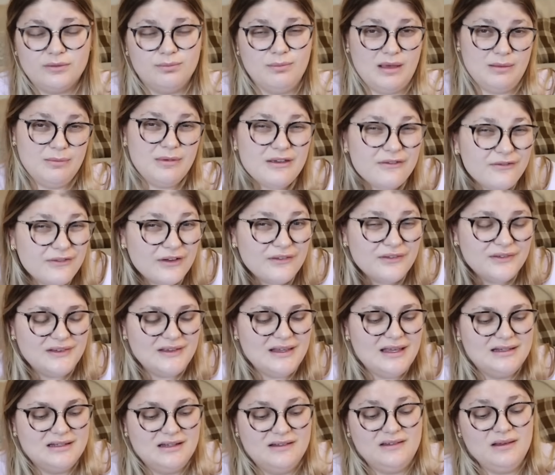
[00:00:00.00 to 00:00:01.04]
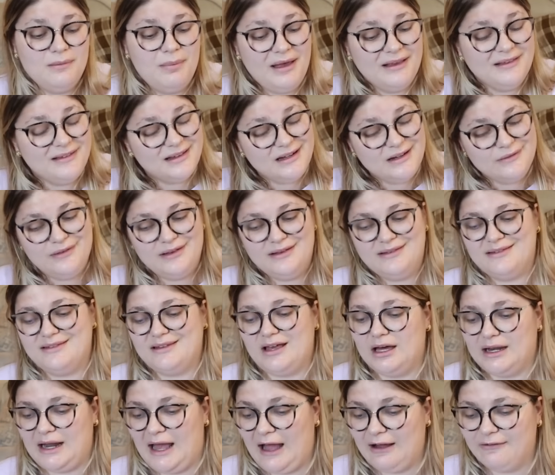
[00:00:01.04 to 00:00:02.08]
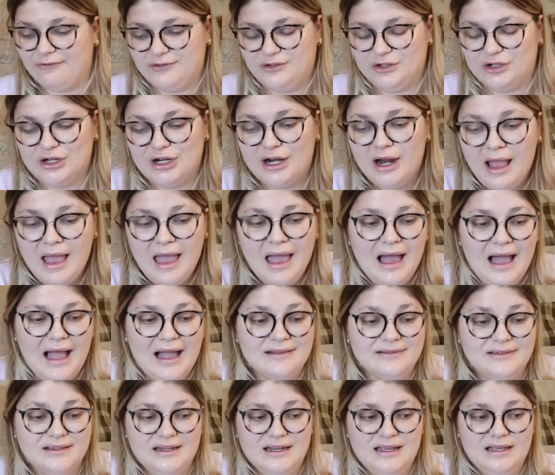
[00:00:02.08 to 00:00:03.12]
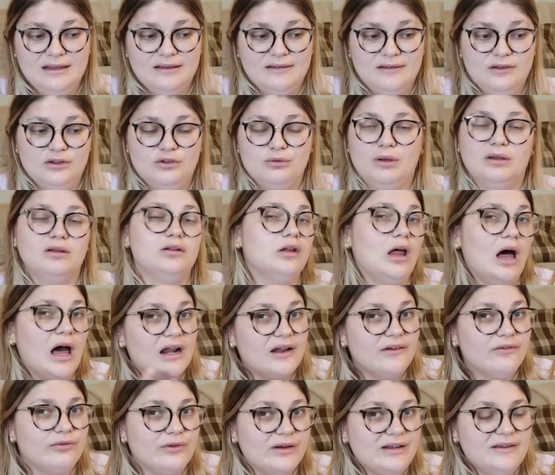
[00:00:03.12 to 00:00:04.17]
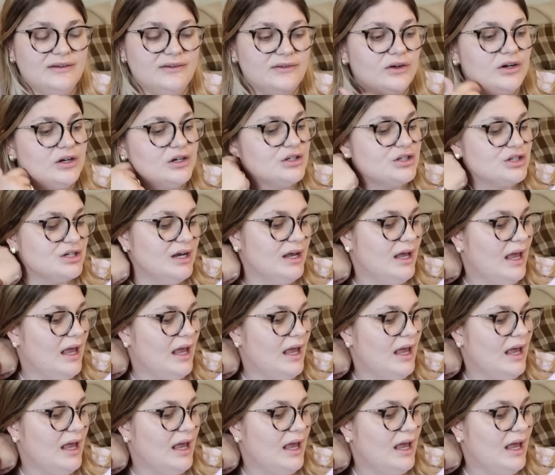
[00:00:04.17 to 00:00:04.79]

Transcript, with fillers: maybe 50 it just depends on if it's sought after I didn't do a lot of research